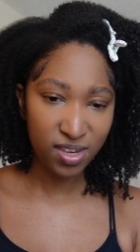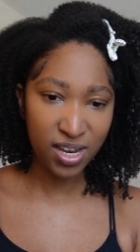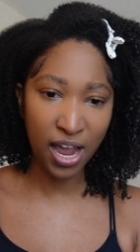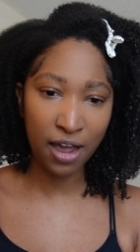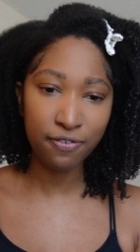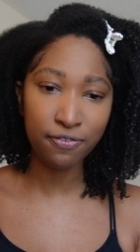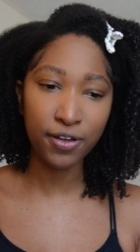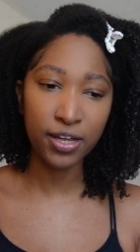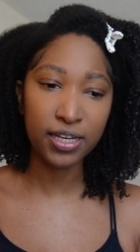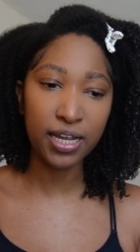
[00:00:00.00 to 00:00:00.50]

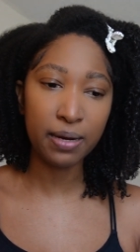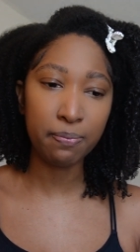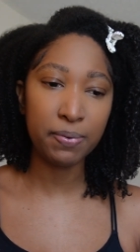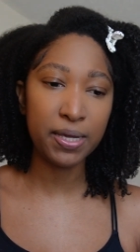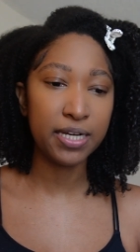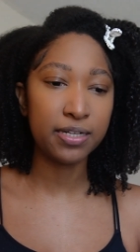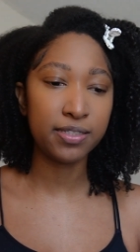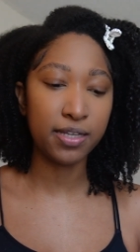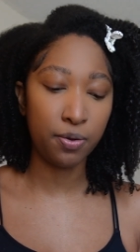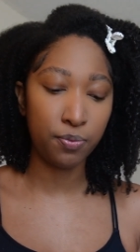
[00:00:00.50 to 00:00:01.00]
I felt like
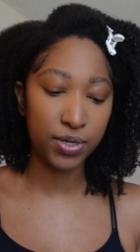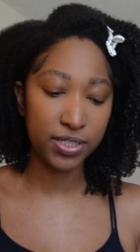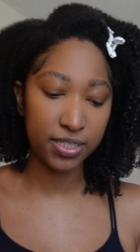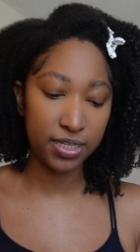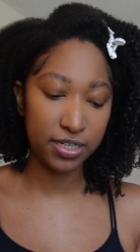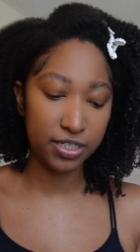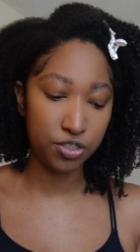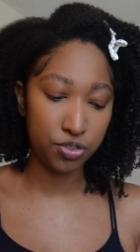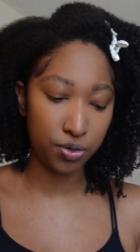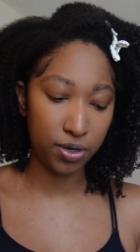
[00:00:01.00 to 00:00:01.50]
because I
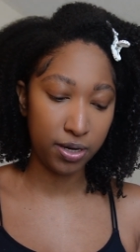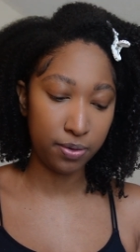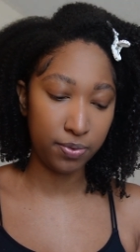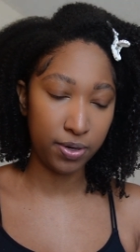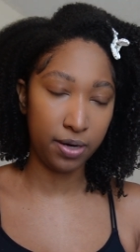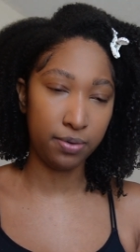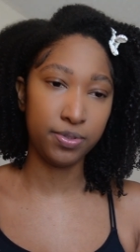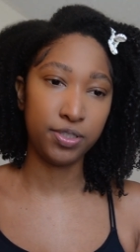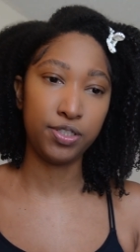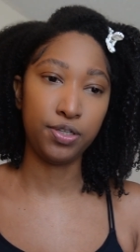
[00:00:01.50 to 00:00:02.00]
wasn't enjoying
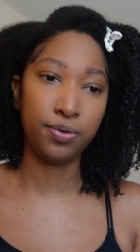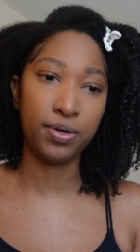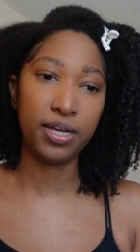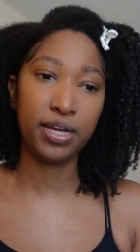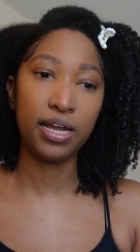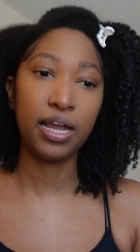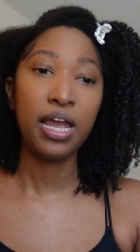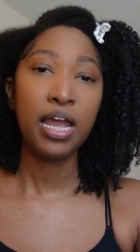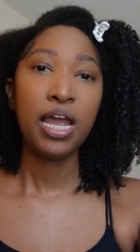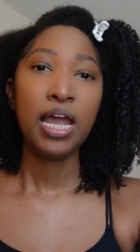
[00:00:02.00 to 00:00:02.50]
what I was
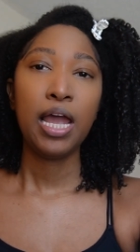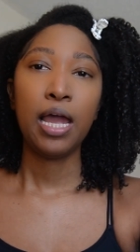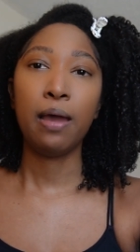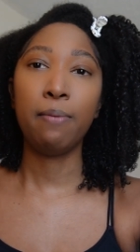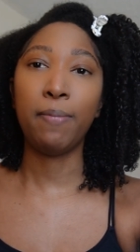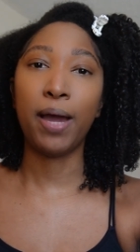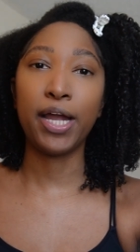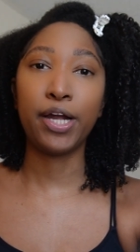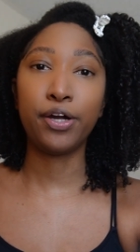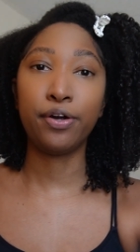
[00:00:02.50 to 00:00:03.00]
doing
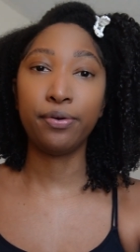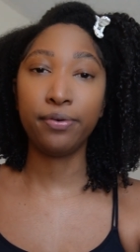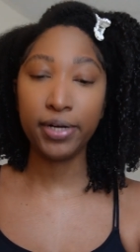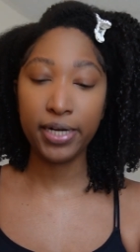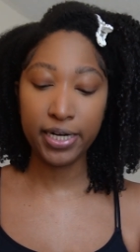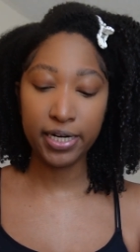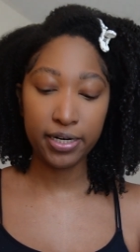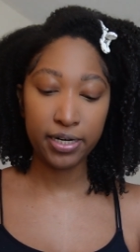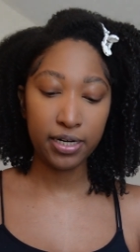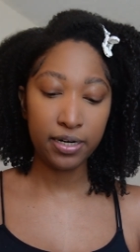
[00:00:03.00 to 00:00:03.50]
in my
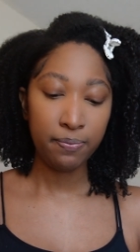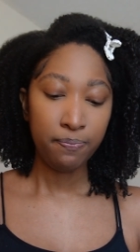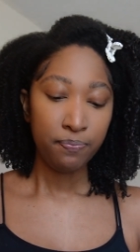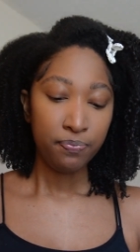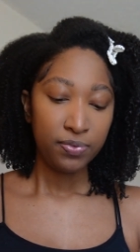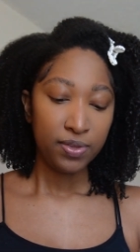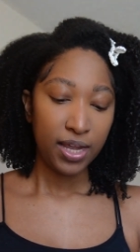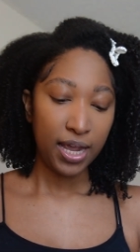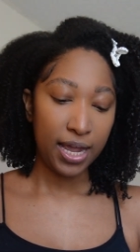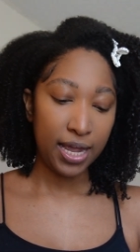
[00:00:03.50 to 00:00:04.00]
career
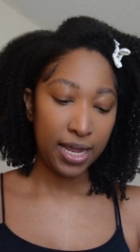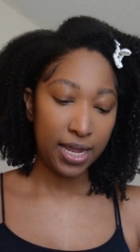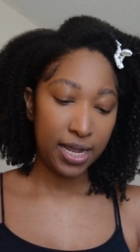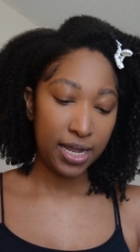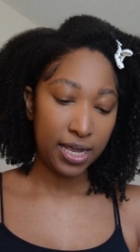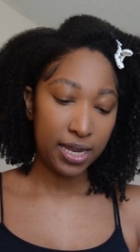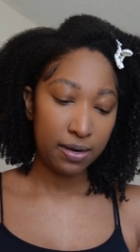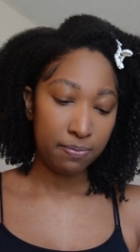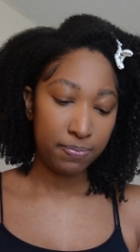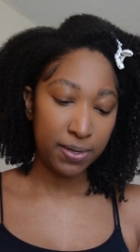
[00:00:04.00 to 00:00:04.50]

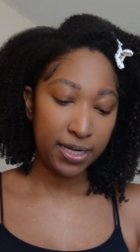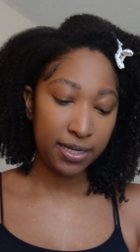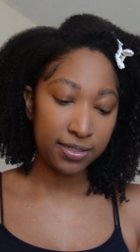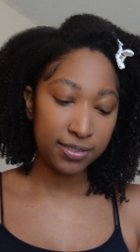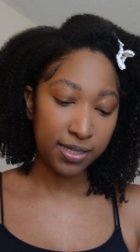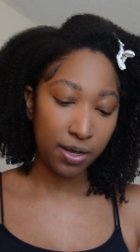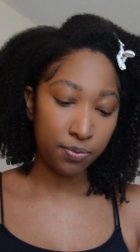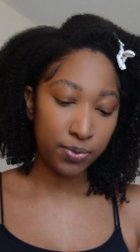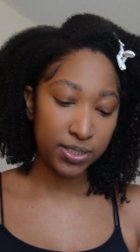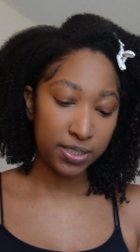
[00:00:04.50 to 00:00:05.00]
and
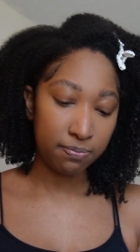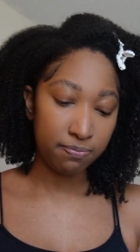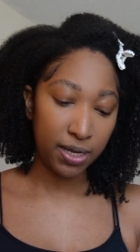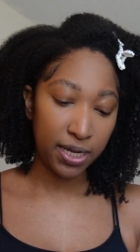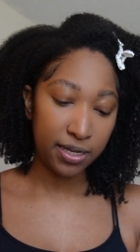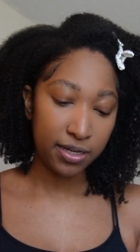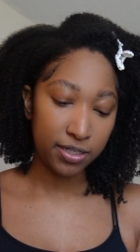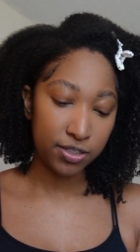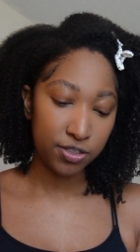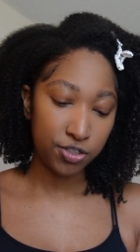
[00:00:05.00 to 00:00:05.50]
because I wasn't
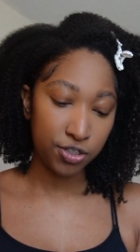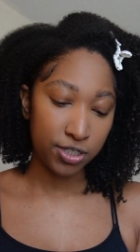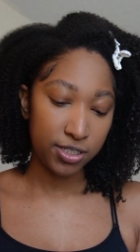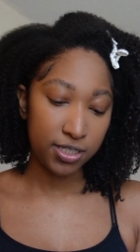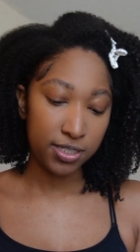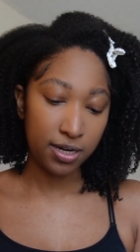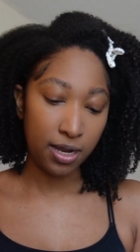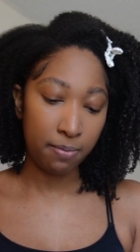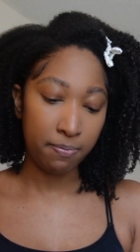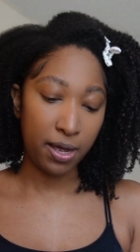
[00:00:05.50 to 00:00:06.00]
making a
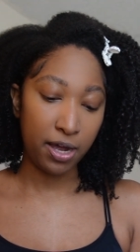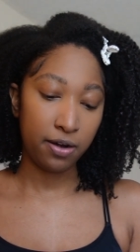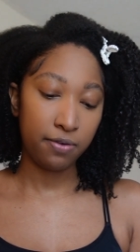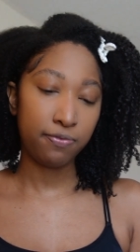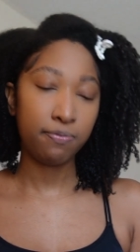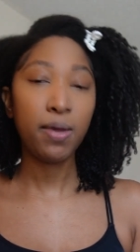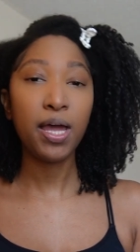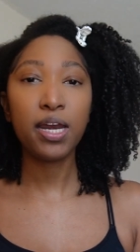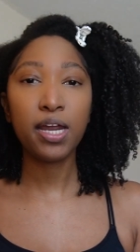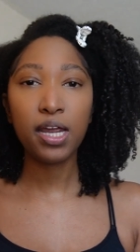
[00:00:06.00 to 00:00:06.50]
certain amount
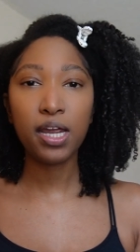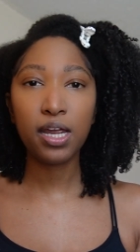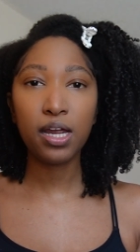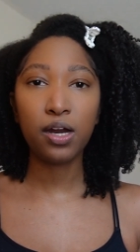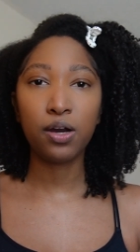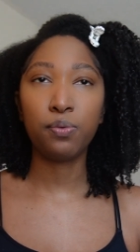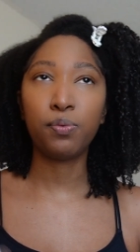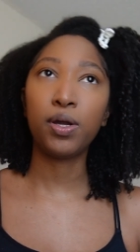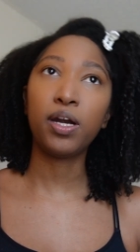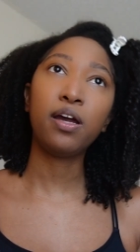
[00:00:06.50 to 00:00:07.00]
of money
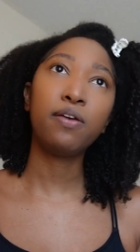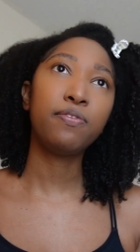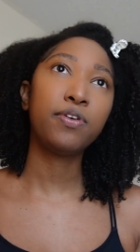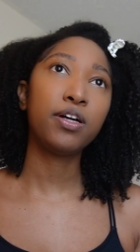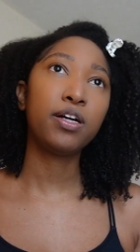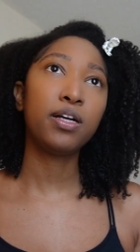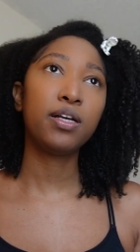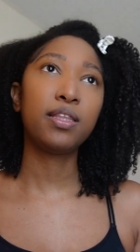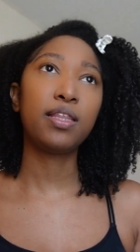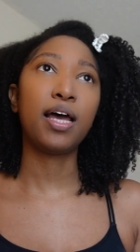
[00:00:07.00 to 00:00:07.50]
or
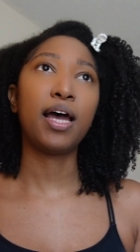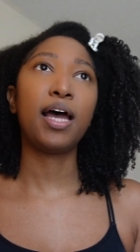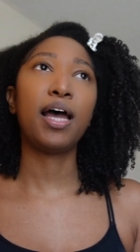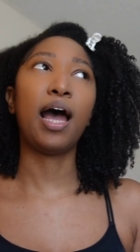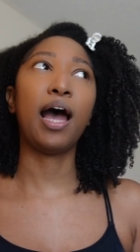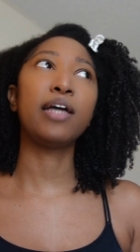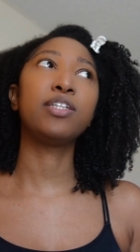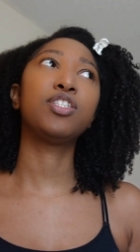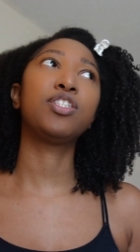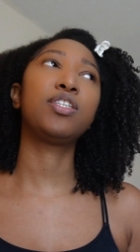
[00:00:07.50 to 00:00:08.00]
whatever
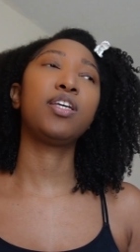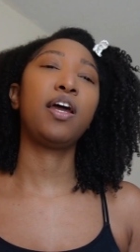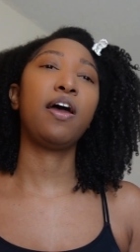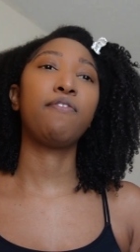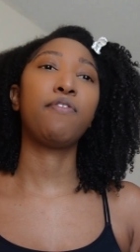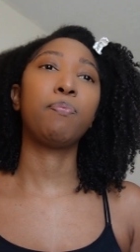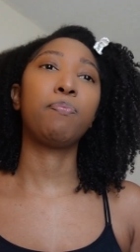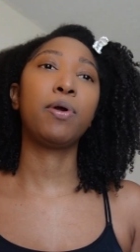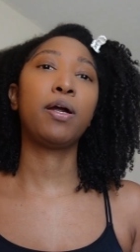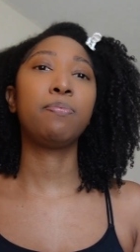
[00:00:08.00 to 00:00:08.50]
that I just didn't
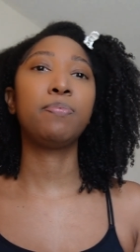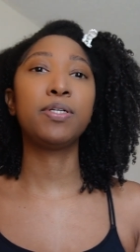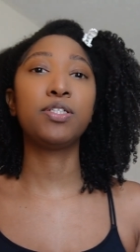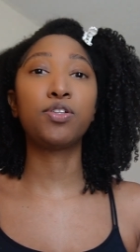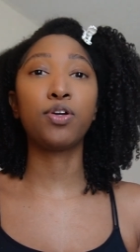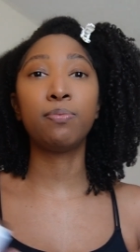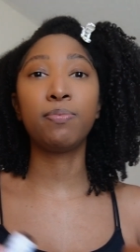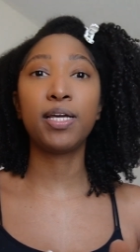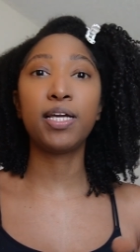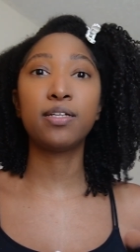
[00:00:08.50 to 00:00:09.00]
have a purpose
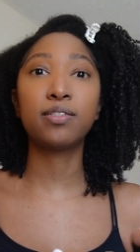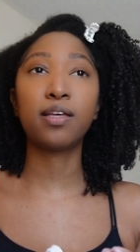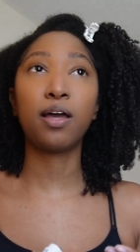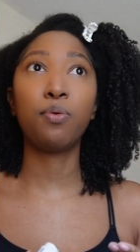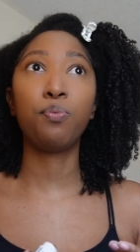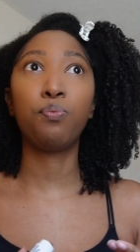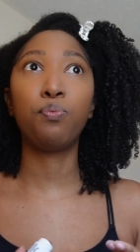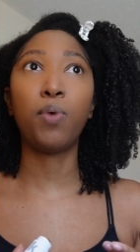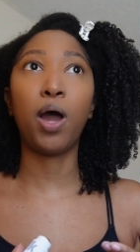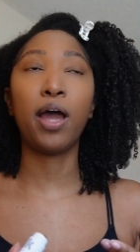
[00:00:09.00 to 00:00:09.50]
or because
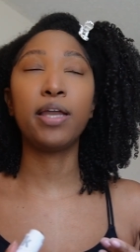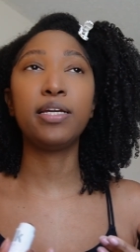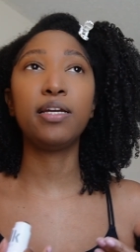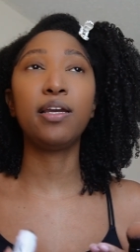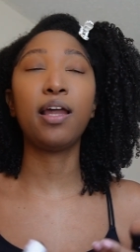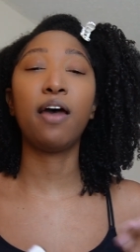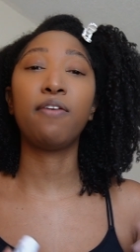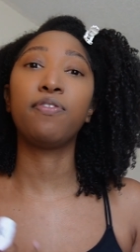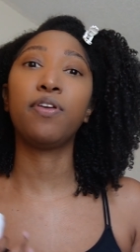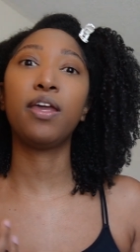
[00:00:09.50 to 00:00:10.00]
I, I
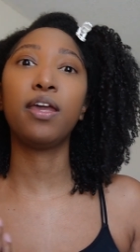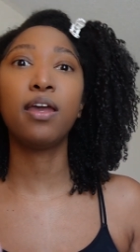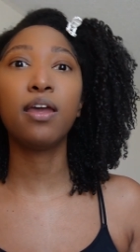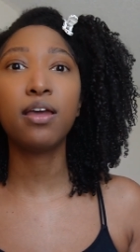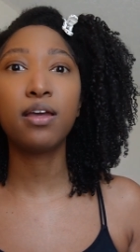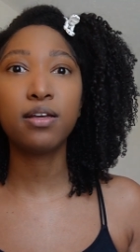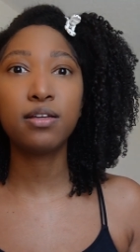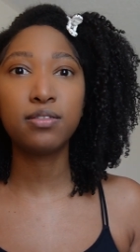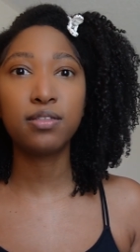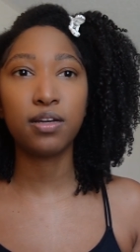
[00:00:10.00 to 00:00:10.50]
didn't have
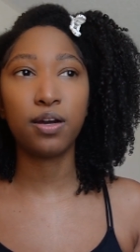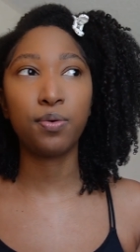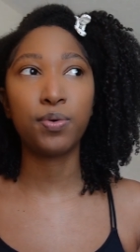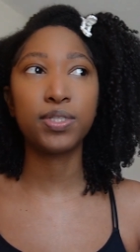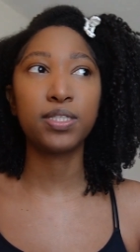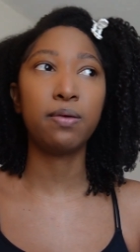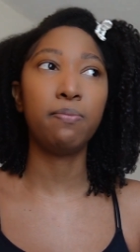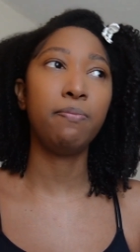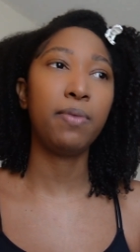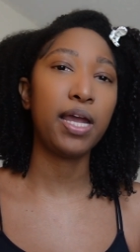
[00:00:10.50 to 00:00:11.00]
kids and I
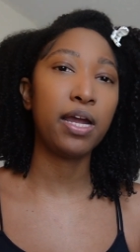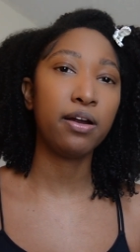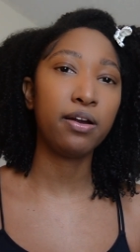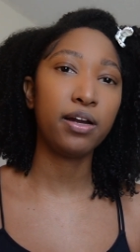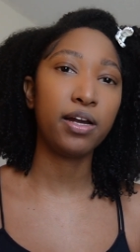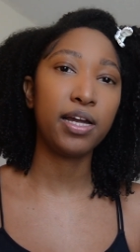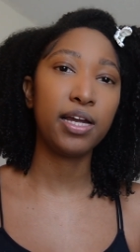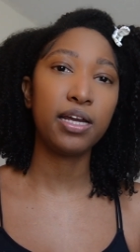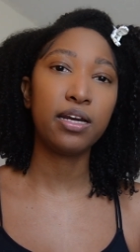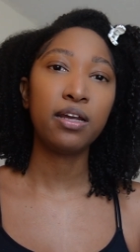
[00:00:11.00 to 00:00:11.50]
wasn't
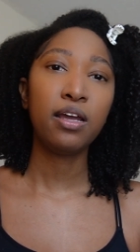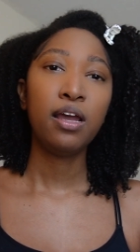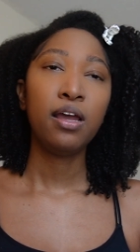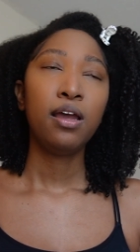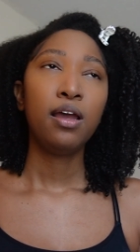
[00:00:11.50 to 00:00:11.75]
married,